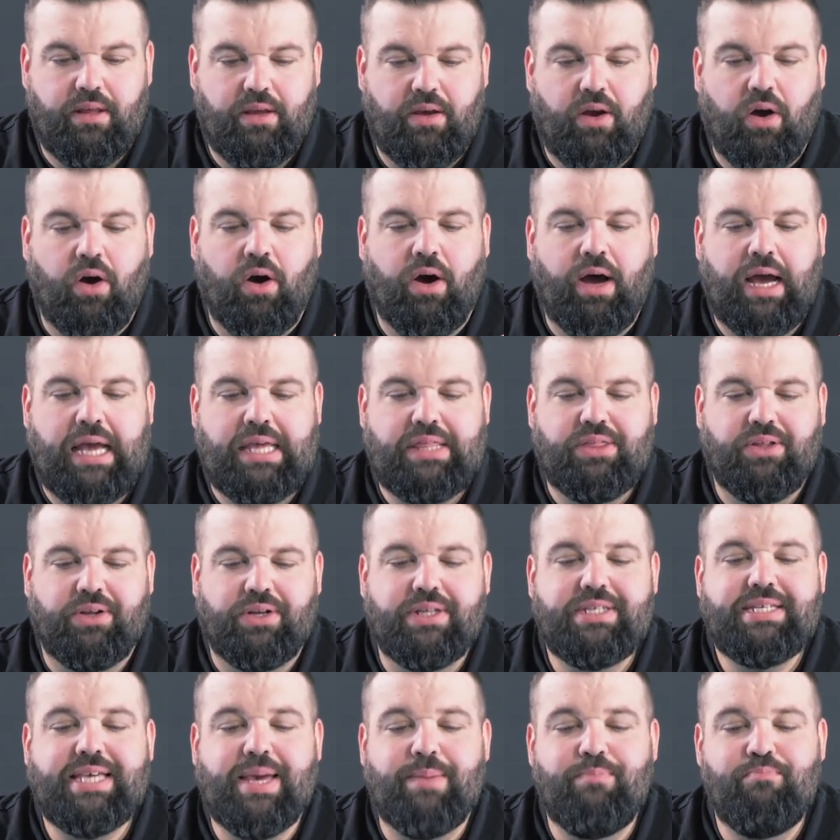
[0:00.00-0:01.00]
Oh, I thought
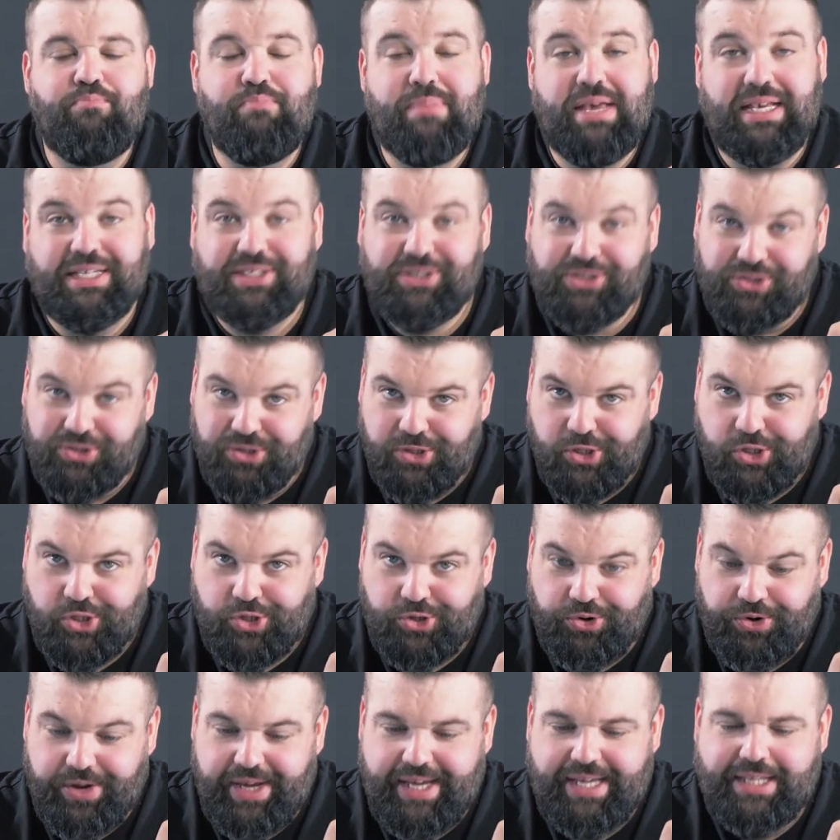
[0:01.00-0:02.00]
it said Mr.
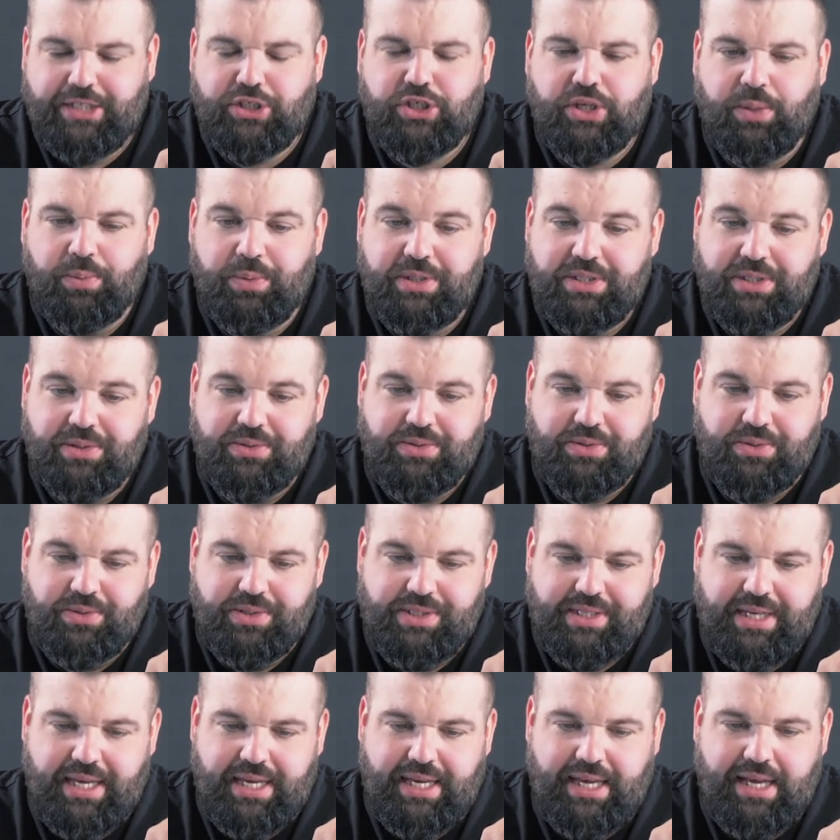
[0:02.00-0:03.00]
Strange, which I was going to
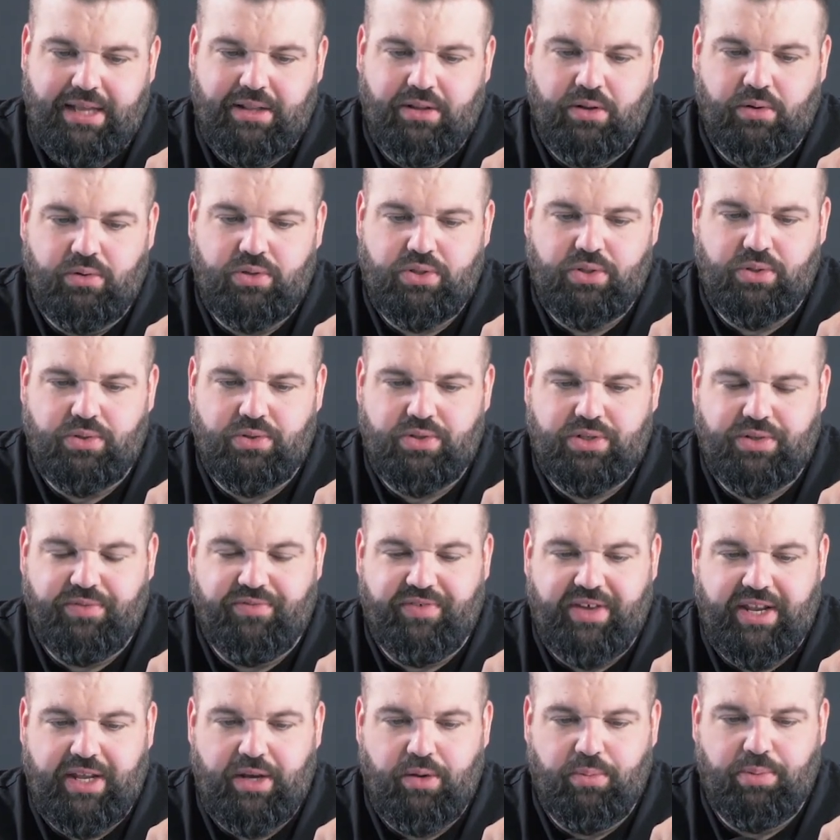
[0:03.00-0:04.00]
say, yeah, no. So there's a
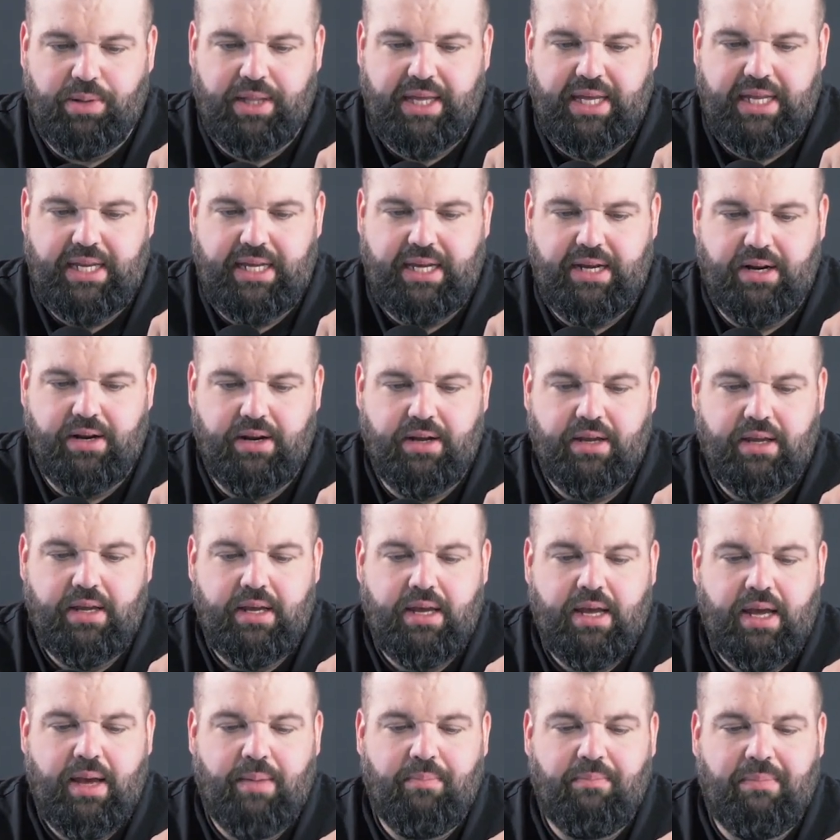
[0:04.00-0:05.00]
video playing here.
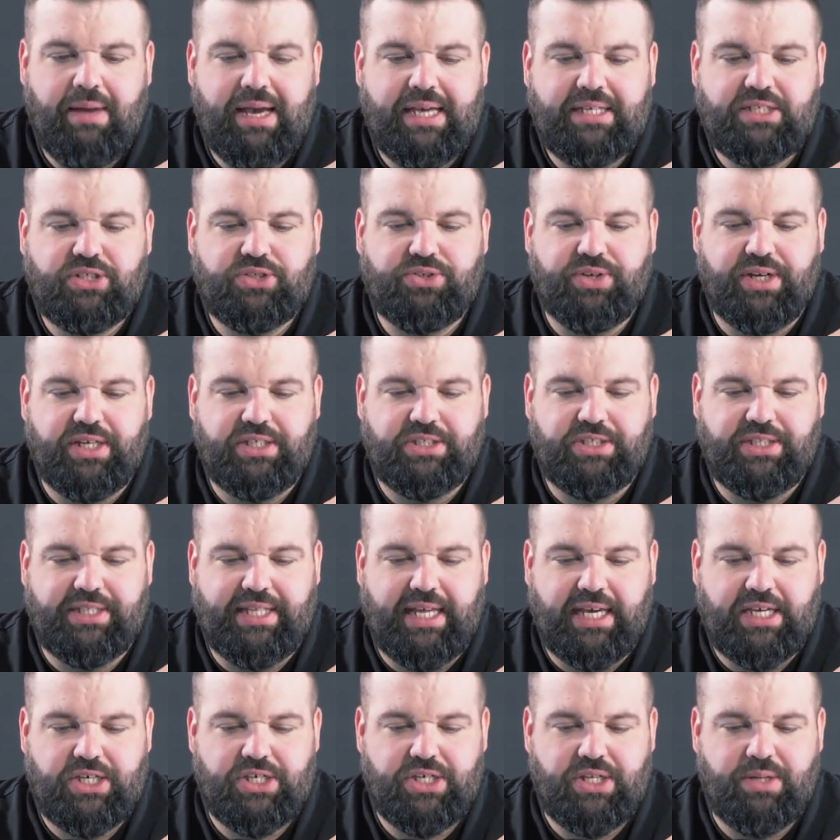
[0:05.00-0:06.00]
My strange
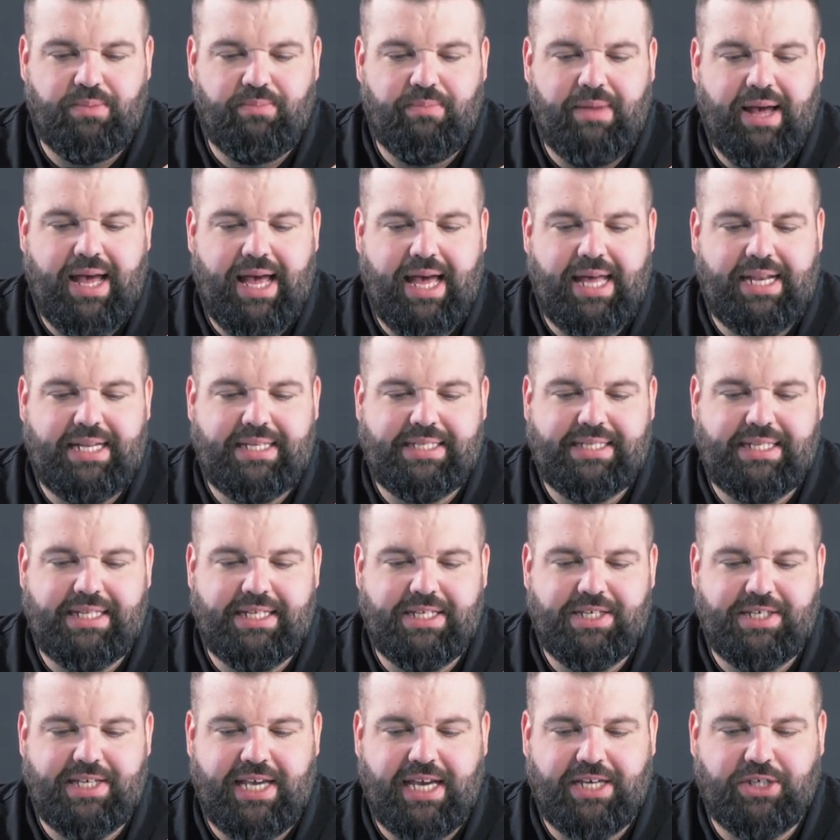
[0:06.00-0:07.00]
addiction. Man is in a
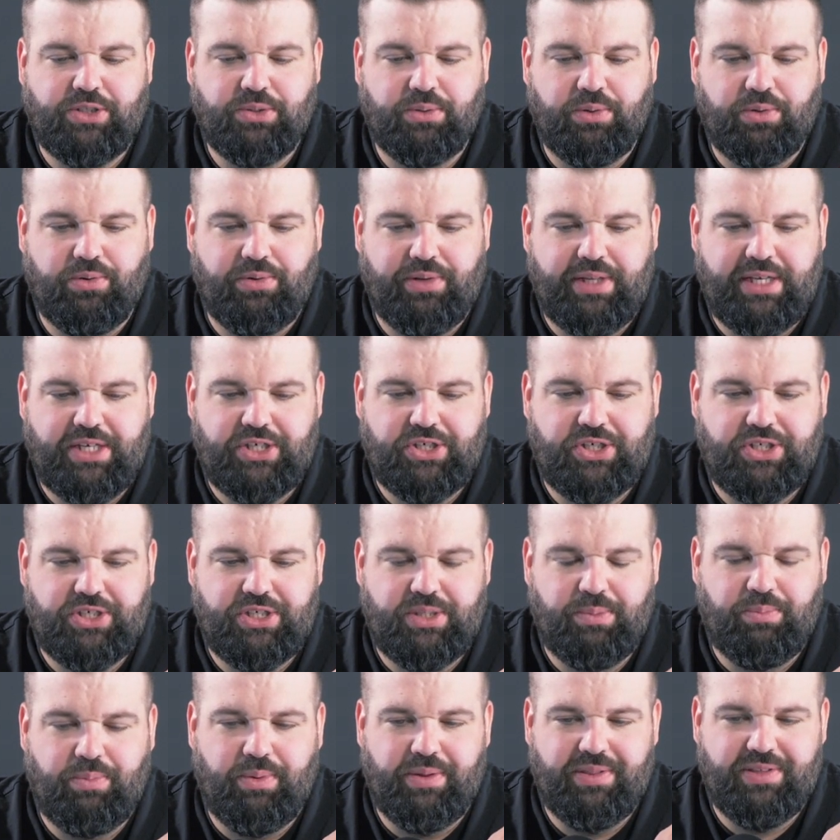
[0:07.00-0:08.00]
sexual
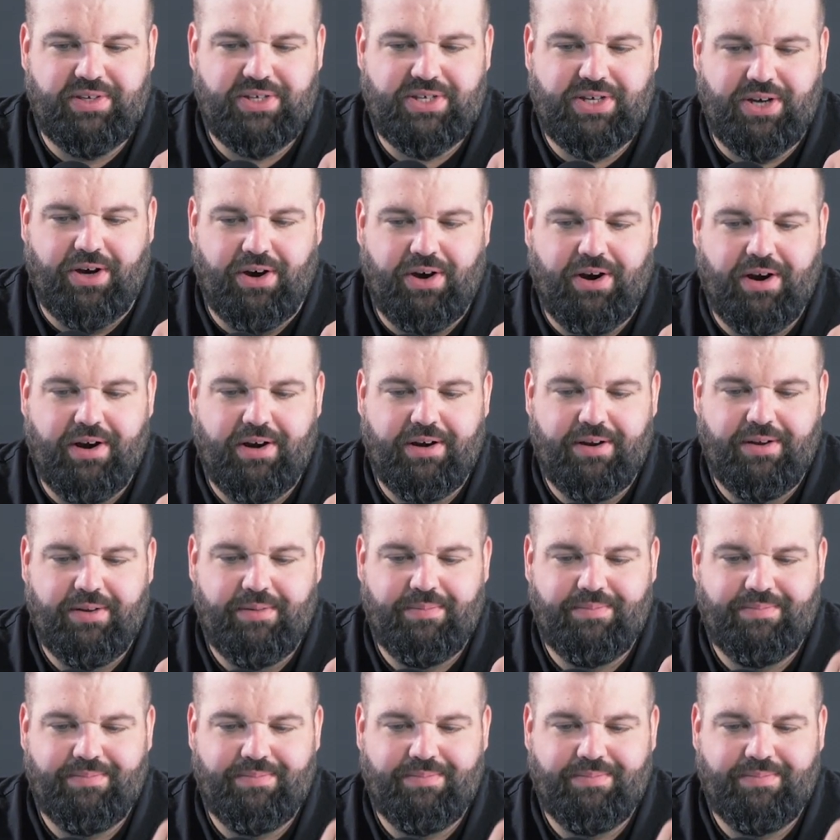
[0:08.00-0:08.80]
relationship with his car.